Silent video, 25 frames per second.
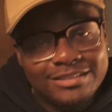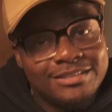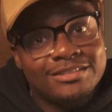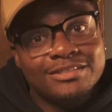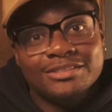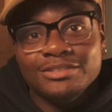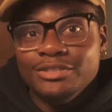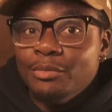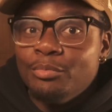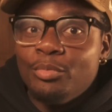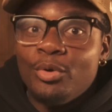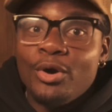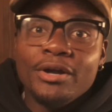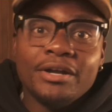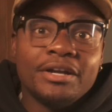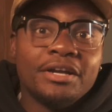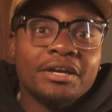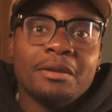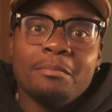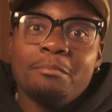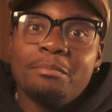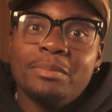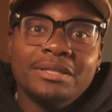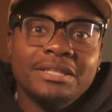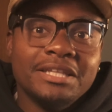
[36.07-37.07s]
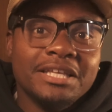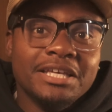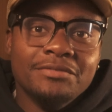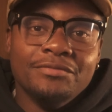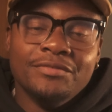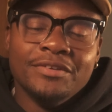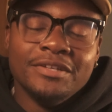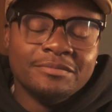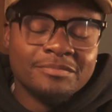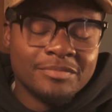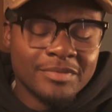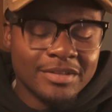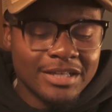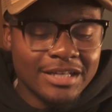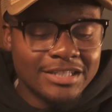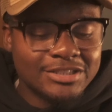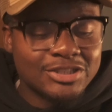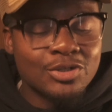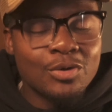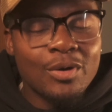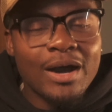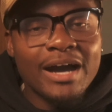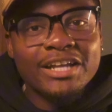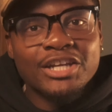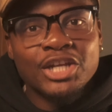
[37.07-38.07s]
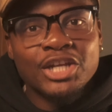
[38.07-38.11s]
your boy couldn't believe it. So I